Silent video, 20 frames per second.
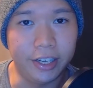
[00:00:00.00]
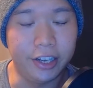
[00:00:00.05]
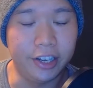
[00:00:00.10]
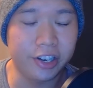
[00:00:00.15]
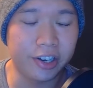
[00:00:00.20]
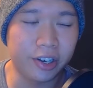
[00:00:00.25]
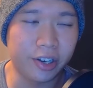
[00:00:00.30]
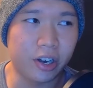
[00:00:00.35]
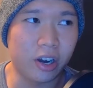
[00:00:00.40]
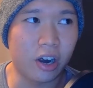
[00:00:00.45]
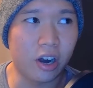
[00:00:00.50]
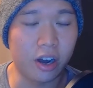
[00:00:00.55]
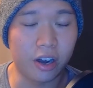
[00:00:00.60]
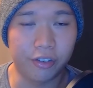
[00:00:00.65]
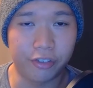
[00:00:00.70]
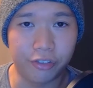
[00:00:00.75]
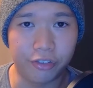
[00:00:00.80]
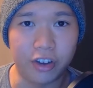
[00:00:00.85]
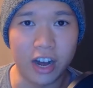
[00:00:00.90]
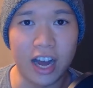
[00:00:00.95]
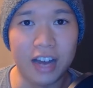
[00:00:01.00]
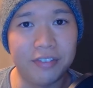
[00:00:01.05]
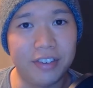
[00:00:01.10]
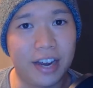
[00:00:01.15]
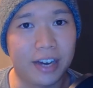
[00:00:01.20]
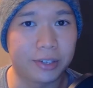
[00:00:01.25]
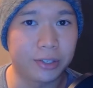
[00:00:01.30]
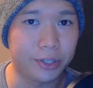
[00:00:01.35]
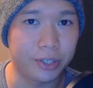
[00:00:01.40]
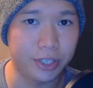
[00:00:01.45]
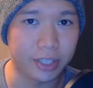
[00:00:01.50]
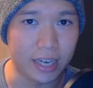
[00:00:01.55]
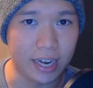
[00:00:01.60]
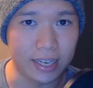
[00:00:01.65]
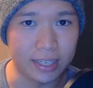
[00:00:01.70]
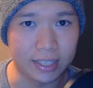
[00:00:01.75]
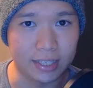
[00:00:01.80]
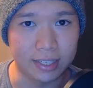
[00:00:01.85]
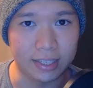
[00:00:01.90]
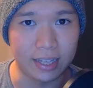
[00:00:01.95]
here are 5
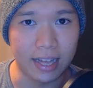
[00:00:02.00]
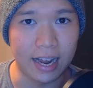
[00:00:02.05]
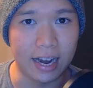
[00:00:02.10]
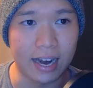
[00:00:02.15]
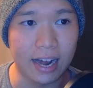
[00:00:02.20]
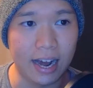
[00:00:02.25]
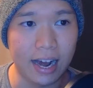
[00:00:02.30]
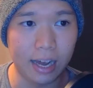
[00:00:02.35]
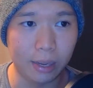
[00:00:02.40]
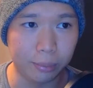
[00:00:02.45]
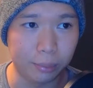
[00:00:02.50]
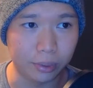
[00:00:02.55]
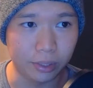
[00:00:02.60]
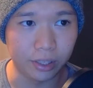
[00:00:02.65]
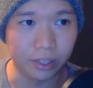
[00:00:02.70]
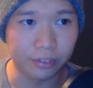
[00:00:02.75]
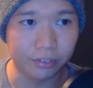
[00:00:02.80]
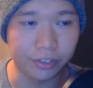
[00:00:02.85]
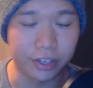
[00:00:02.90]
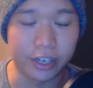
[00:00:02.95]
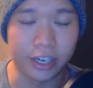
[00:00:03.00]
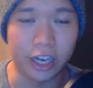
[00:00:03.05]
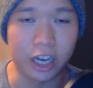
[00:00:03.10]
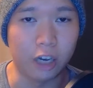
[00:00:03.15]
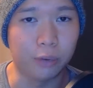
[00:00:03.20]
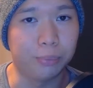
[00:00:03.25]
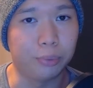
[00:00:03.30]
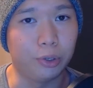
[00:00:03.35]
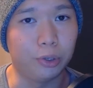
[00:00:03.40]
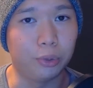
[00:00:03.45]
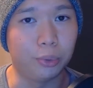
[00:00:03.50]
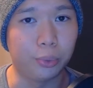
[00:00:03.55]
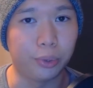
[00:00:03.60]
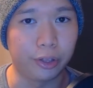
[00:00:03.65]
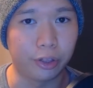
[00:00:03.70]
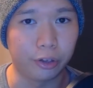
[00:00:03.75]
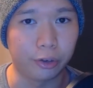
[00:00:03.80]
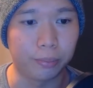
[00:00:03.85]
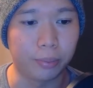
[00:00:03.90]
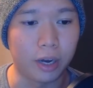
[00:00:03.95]
exercises that I believe can help you
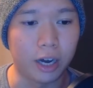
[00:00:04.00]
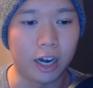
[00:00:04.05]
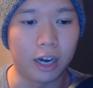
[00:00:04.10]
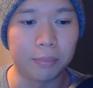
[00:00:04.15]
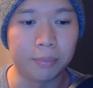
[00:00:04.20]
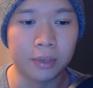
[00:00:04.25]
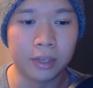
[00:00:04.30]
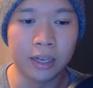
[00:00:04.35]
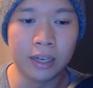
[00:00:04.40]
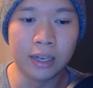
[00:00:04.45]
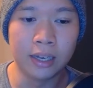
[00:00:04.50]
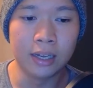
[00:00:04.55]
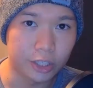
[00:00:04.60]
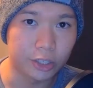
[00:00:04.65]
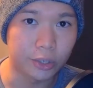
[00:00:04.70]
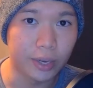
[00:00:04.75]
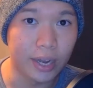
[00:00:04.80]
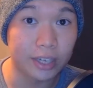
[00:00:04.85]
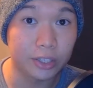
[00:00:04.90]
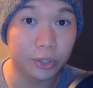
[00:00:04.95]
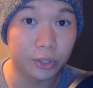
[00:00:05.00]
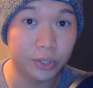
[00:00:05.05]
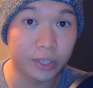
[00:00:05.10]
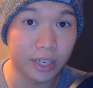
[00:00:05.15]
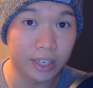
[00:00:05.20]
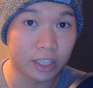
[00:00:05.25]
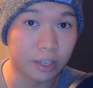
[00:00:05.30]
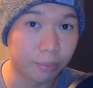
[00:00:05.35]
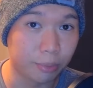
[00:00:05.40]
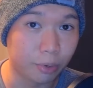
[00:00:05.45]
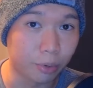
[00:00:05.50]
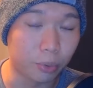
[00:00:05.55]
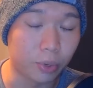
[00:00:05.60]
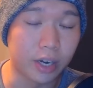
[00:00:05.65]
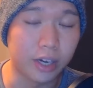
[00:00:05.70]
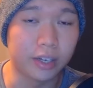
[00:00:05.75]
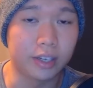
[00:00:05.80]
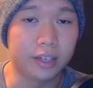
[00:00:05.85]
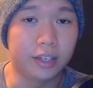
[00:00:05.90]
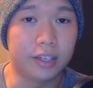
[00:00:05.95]
with your pop. Okay, so exercise number
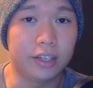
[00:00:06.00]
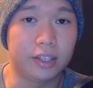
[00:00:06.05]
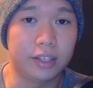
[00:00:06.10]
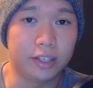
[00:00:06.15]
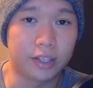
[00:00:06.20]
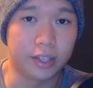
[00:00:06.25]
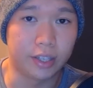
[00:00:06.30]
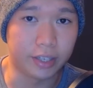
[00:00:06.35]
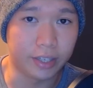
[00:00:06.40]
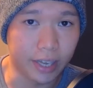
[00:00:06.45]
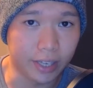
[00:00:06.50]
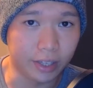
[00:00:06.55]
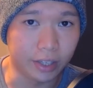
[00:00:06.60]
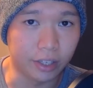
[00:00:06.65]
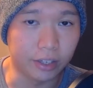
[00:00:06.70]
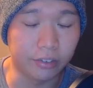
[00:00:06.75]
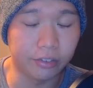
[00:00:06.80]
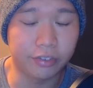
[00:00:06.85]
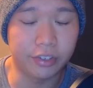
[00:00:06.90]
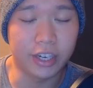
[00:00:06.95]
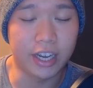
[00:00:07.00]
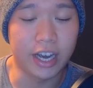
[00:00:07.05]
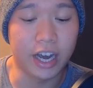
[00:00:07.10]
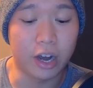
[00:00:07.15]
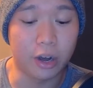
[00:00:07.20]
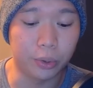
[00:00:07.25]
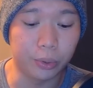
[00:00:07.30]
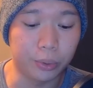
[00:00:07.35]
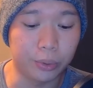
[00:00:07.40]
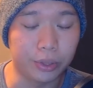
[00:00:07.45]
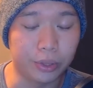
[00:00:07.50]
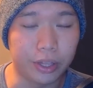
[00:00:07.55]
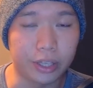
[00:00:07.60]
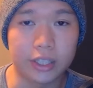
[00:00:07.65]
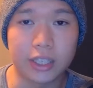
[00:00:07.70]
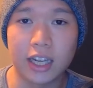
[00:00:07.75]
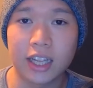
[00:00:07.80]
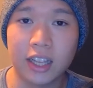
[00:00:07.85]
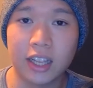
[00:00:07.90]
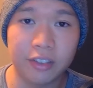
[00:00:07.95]
1 is the deadlift. Now, the
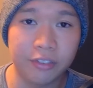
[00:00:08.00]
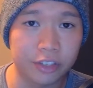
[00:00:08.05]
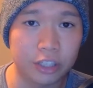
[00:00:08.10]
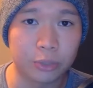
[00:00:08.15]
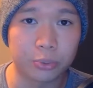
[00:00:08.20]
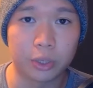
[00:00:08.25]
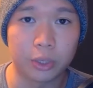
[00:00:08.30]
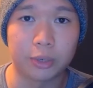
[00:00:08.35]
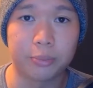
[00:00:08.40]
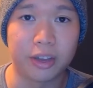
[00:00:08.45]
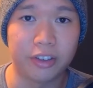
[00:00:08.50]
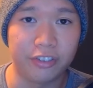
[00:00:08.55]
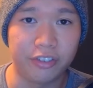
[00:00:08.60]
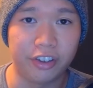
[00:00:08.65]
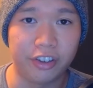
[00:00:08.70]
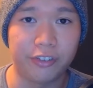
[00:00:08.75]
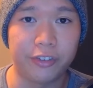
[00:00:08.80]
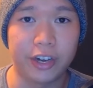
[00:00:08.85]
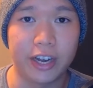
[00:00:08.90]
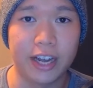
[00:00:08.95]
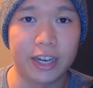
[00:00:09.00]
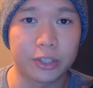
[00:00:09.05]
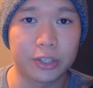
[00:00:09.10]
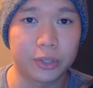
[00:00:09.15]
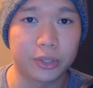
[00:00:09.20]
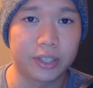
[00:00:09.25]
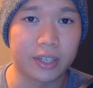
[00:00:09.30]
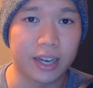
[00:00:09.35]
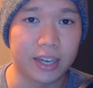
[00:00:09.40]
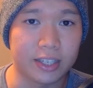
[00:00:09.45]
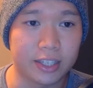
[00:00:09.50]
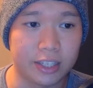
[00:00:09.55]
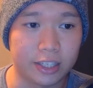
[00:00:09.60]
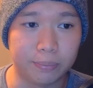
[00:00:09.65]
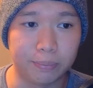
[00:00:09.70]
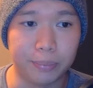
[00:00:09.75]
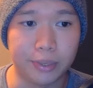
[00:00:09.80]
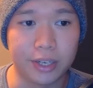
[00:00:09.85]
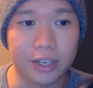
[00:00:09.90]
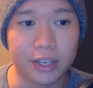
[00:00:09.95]
deadlift is one of my favorite
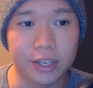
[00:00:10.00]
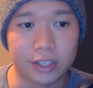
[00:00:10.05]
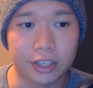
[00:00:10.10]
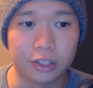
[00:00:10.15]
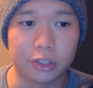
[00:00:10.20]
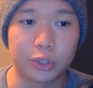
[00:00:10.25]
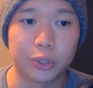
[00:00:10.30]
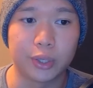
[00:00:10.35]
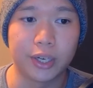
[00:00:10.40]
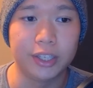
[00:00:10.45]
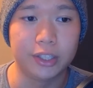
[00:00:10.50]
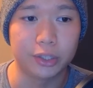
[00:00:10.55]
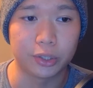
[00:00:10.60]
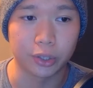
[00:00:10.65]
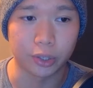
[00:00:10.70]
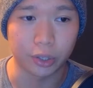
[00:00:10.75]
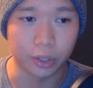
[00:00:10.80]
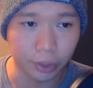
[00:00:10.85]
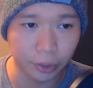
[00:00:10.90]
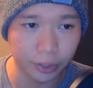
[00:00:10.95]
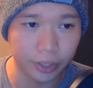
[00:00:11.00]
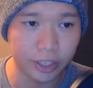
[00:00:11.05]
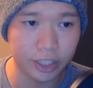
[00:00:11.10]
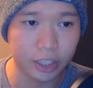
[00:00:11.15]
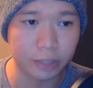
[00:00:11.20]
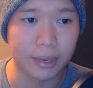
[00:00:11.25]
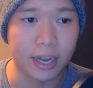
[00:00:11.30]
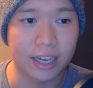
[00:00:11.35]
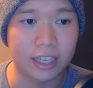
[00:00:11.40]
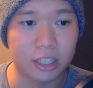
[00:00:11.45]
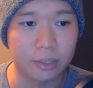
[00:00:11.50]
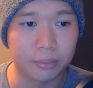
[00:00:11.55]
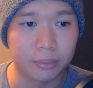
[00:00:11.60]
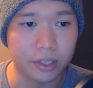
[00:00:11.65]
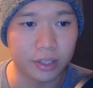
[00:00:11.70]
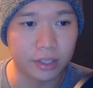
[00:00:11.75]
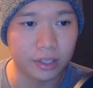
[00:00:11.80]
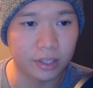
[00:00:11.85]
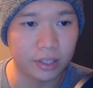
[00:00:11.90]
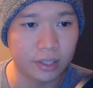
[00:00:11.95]
exercises because it trains your gluteus
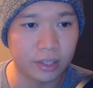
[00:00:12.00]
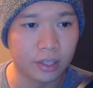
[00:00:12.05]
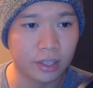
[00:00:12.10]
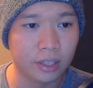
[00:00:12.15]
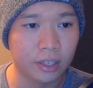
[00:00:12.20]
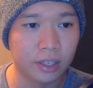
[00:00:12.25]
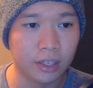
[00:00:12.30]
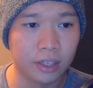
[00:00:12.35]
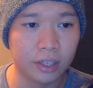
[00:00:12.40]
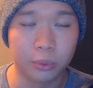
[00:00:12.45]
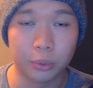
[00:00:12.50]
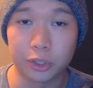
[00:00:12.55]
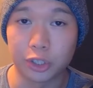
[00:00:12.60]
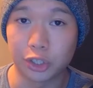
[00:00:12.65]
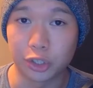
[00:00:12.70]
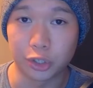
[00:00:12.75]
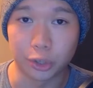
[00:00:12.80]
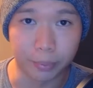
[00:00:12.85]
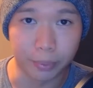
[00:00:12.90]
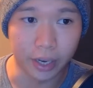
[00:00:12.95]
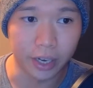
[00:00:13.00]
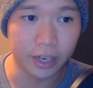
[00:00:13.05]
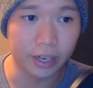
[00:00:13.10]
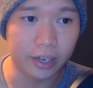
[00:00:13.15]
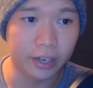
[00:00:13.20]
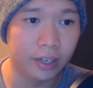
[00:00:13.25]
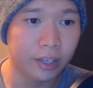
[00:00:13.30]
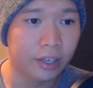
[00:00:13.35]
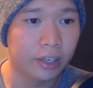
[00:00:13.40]
maximus, which is your butt,